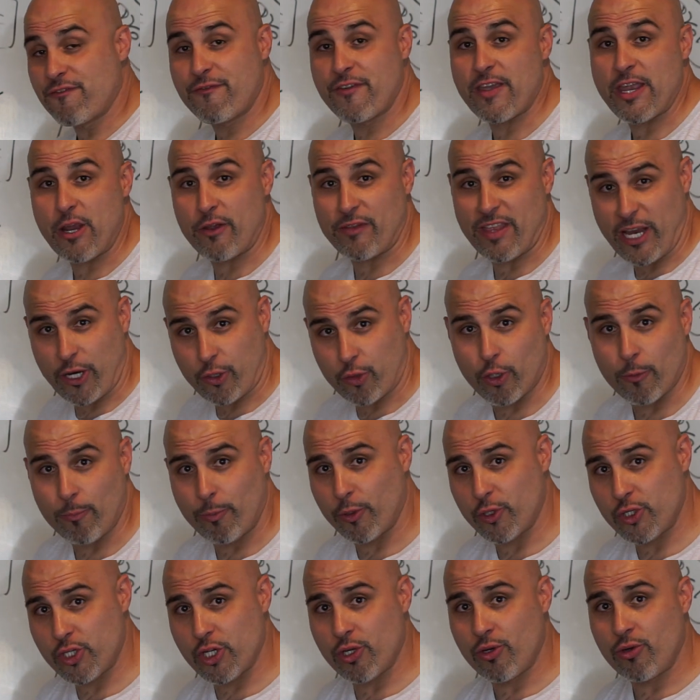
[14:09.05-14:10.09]
fear that
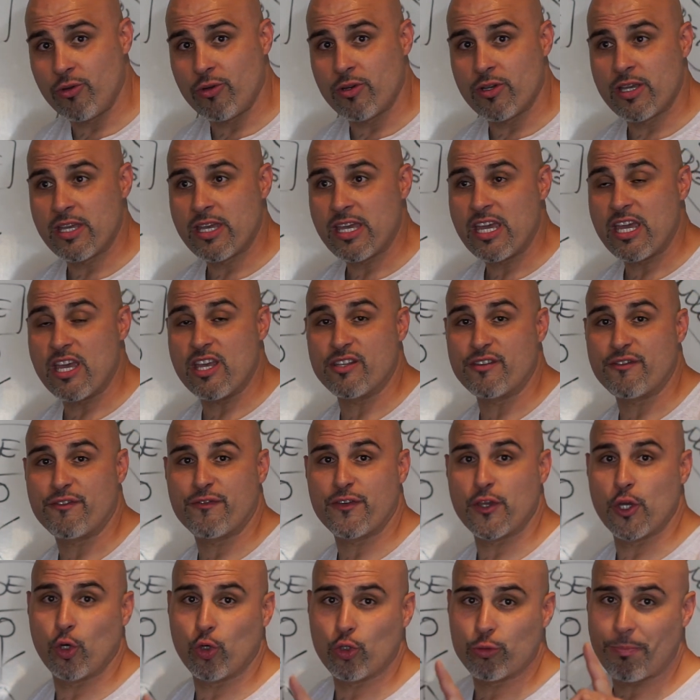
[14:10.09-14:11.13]
cripples you is
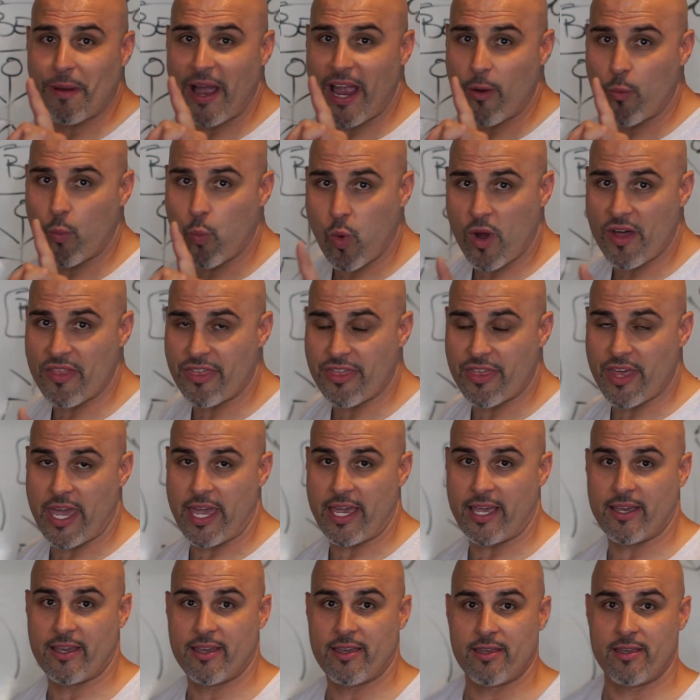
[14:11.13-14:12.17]
fueled by one thing.